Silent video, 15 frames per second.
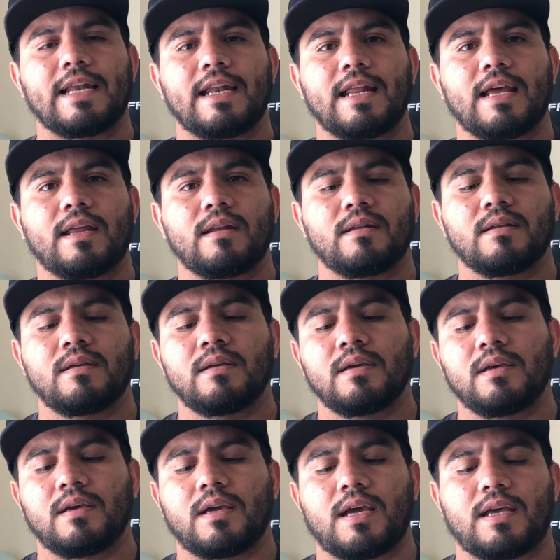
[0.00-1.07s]
it in,
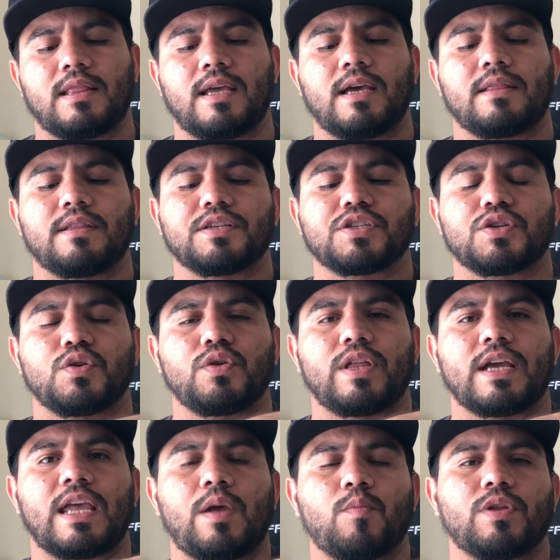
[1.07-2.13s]
and then the screw
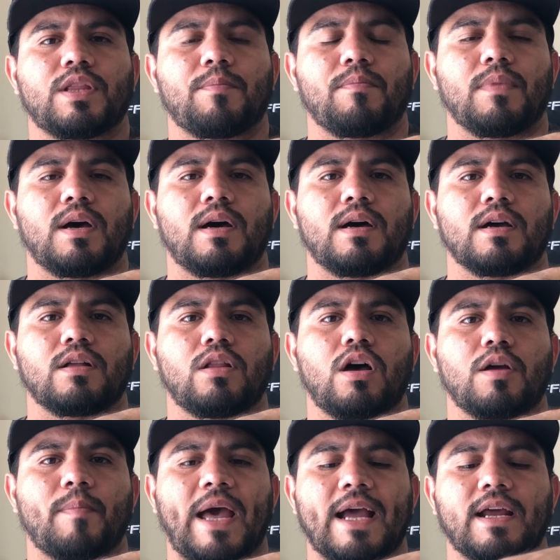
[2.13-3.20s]
that came with the
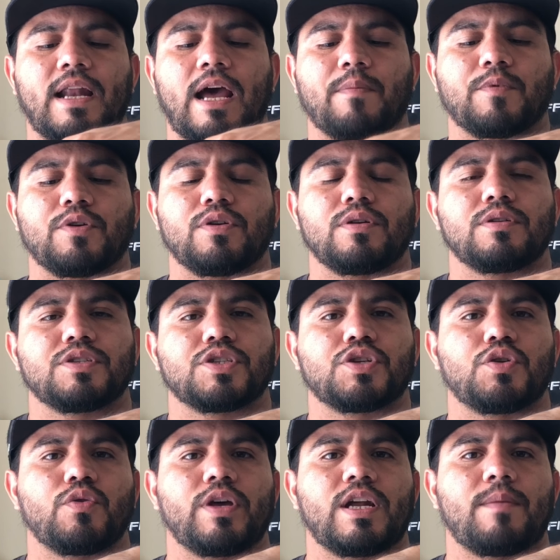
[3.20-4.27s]
Glock Mag Adapter,
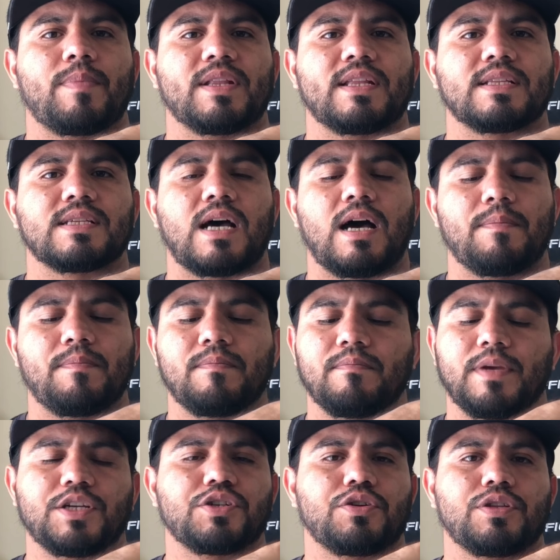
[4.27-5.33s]
screw it up at the top.
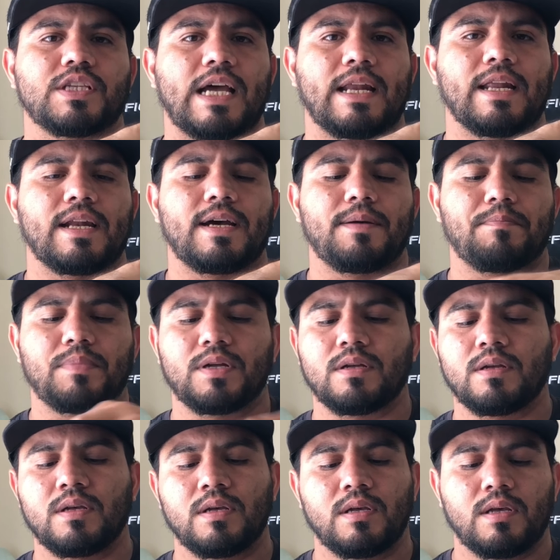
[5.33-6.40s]
Make sure you tighten it up,
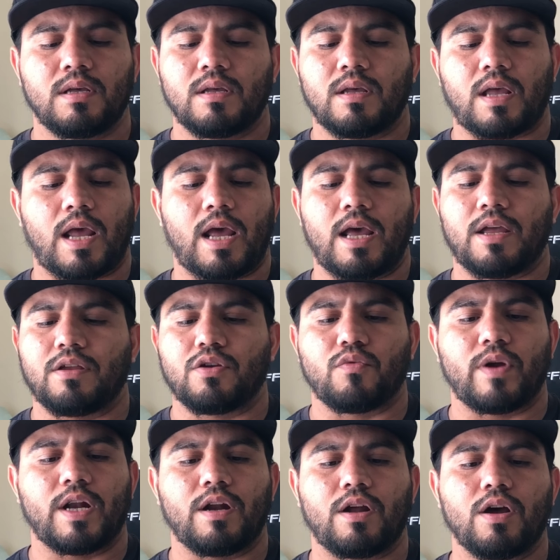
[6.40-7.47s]
and you're
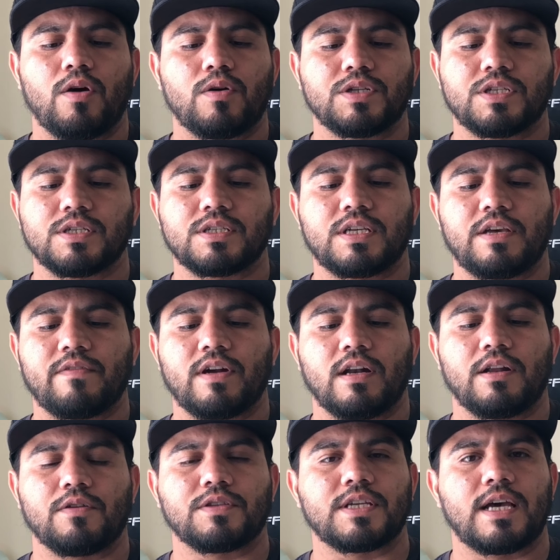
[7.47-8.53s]
ready to go. Just give it a
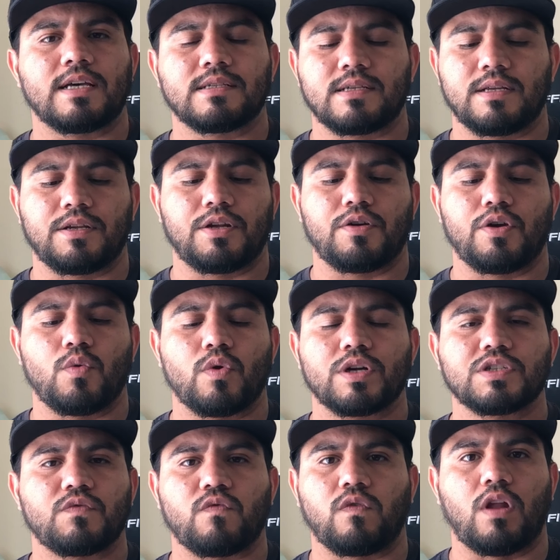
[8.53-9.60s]
little test, and it
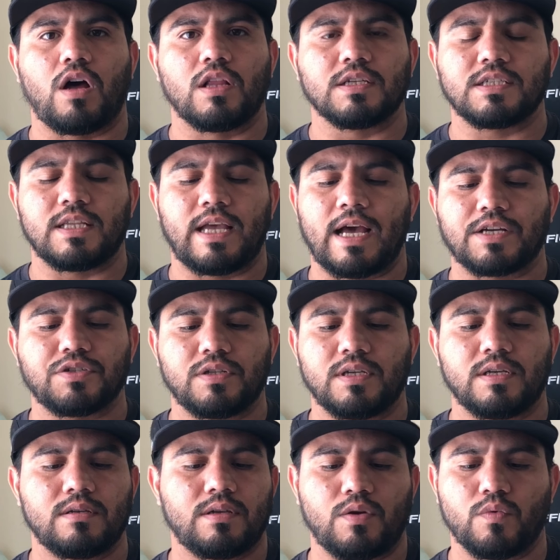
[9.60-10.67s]
works flawlessly. Actually,
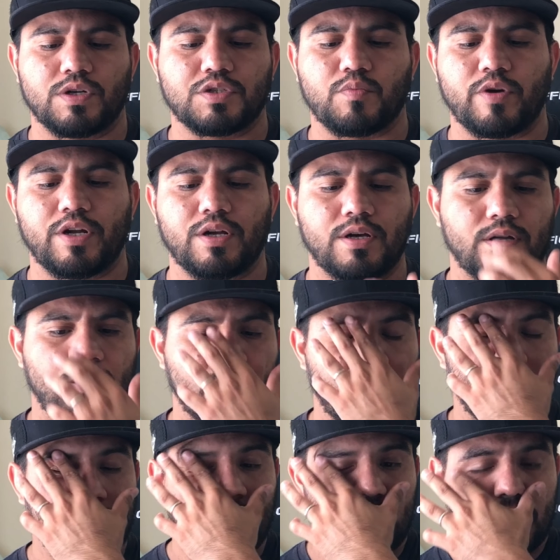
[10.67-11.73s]
it works pretty good.
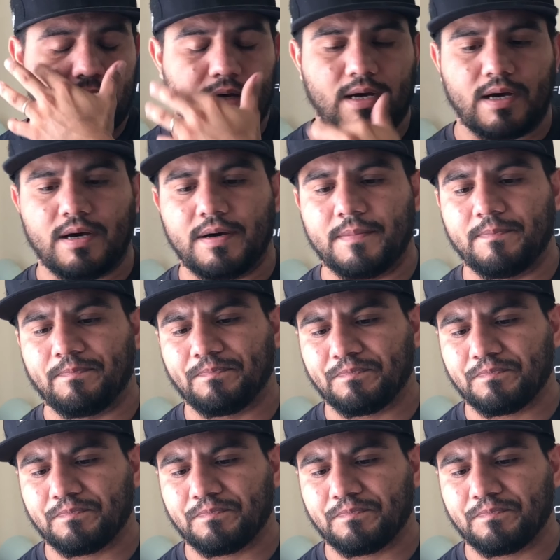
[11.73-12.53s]
The